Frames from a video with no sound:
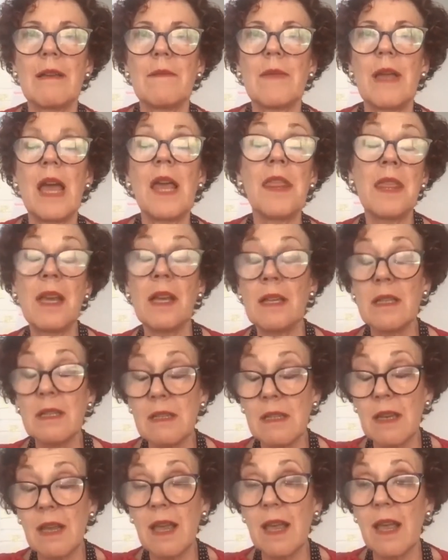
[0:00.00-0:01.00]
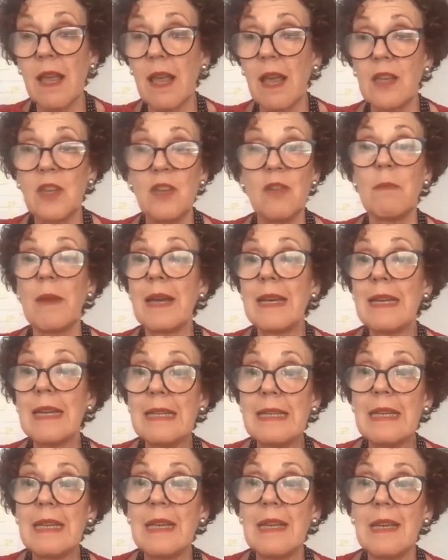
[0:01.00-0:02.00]
ethics,
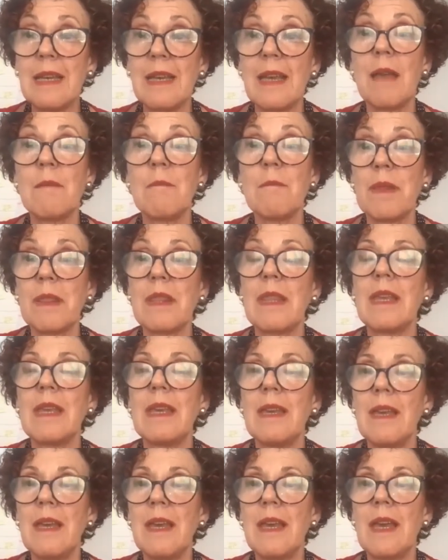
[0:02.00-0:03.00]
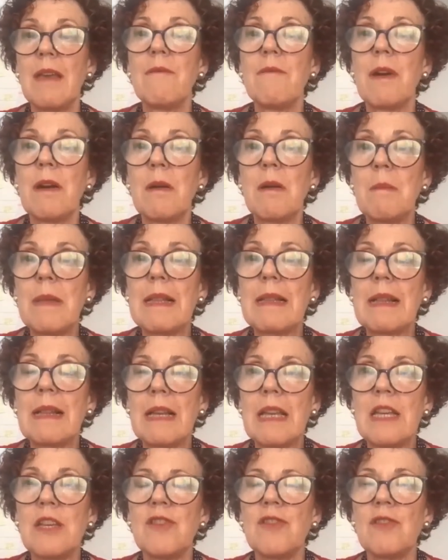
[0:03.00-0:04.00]
humanity, empathy,
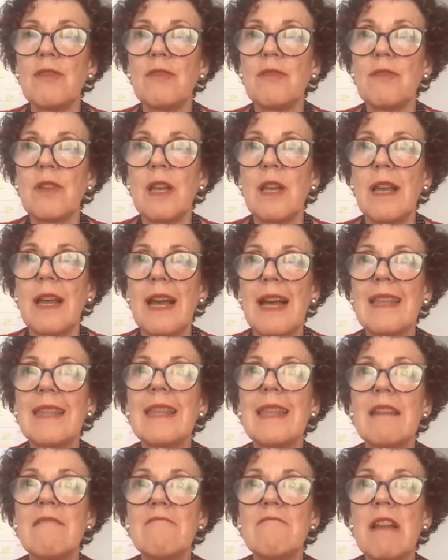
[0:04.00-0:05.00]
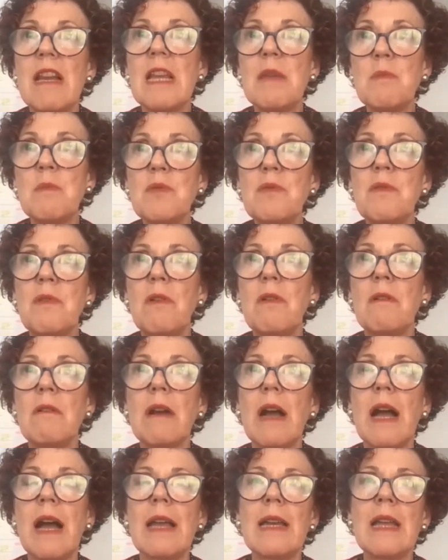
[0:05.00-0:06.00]
environmental issues, and then really move
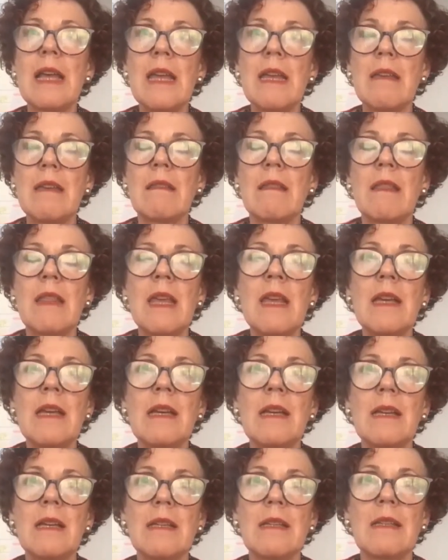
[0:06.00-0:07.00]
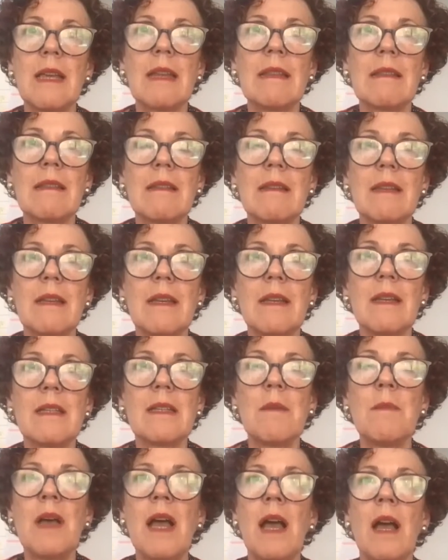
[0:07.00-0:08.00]
on. And I think that
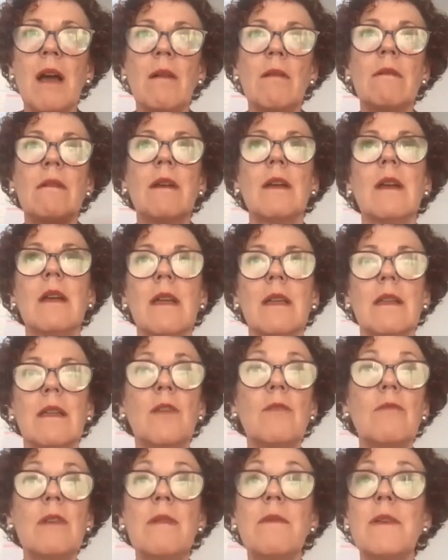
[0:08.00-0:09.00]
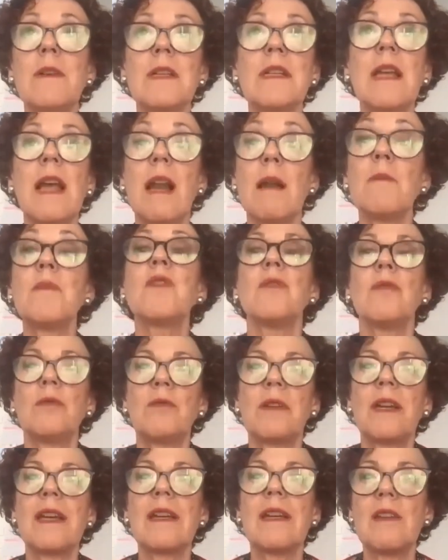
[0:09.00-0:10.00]
somehow the universe helps you
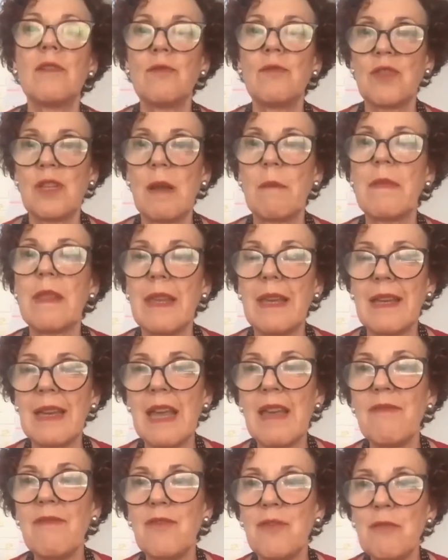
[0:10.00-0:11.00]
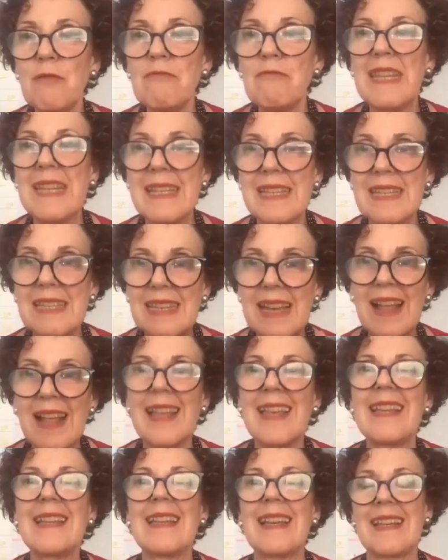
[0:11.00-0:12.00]
to get into something if you
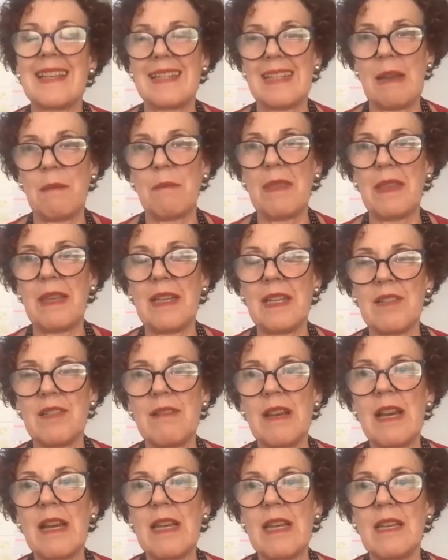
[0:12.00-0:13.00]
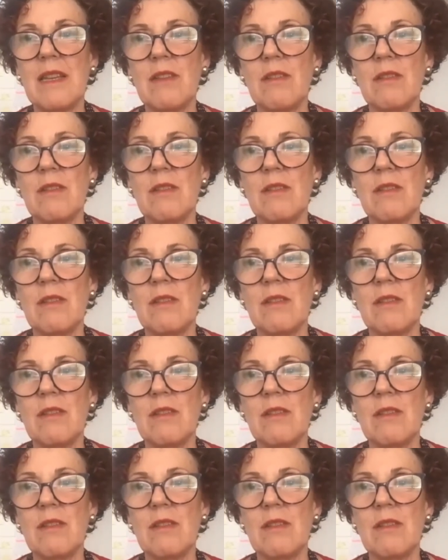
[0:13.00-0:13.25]
decide that something is really,